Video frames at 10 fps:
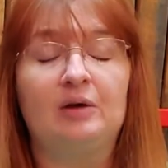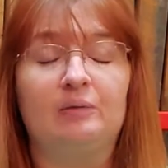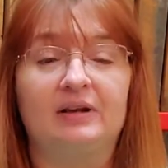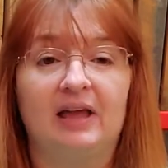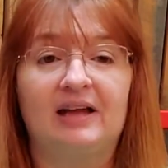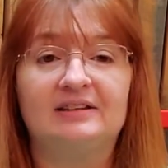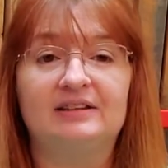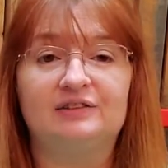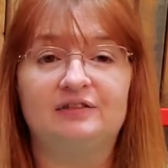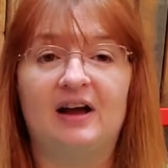We light
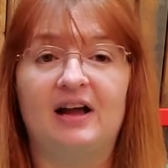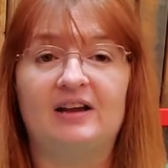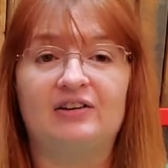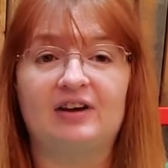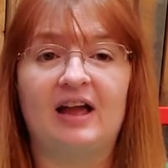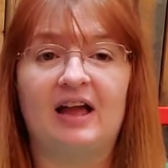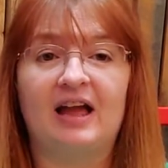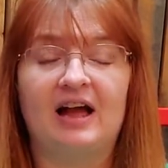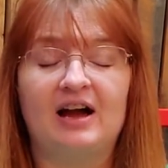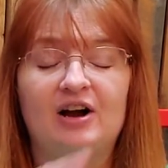the fire
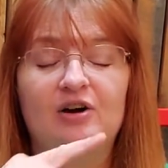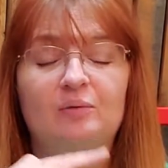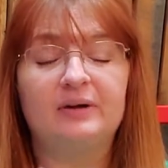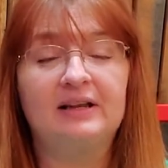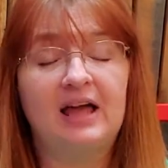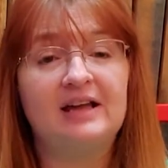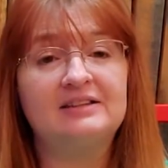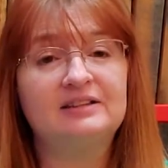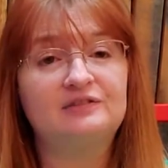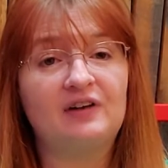now. We
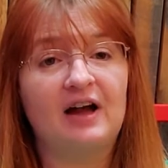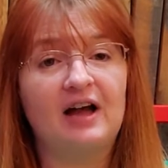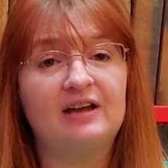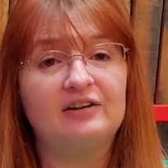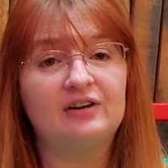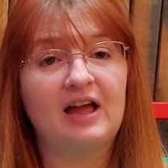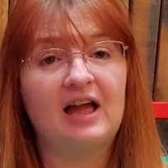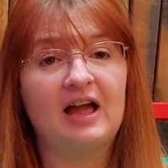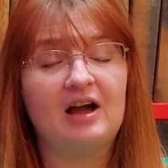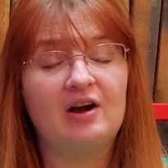light the fire
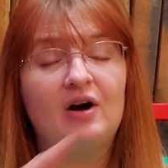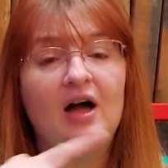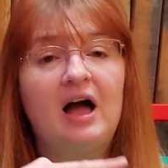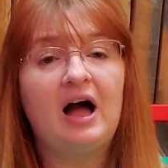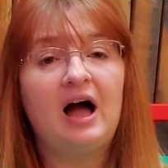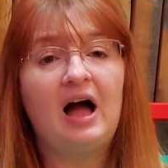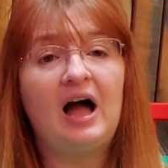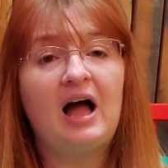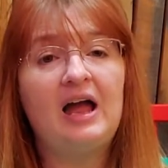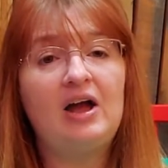now.
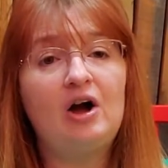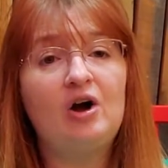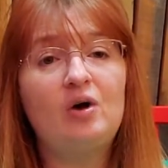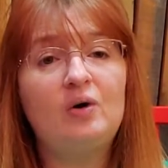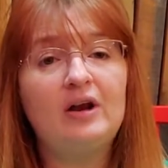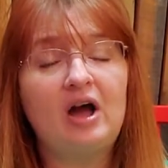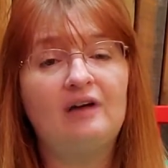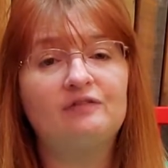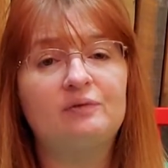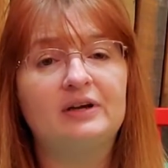Hi ho, and
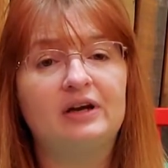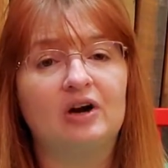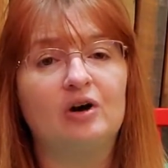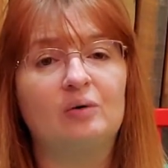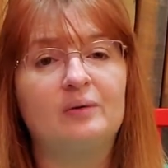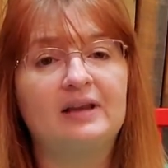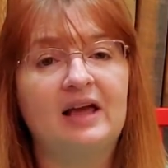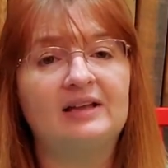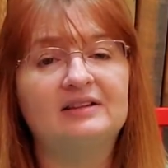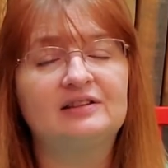off we go. We
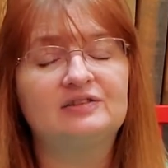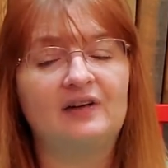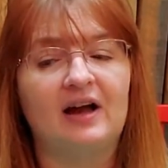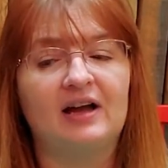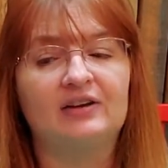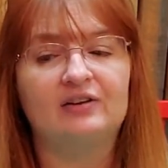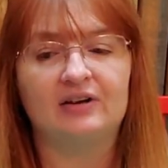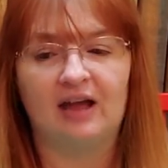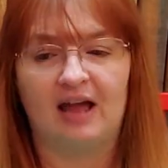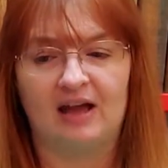light the fire
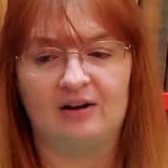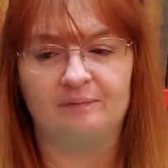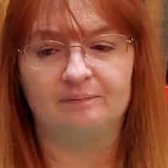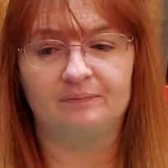now.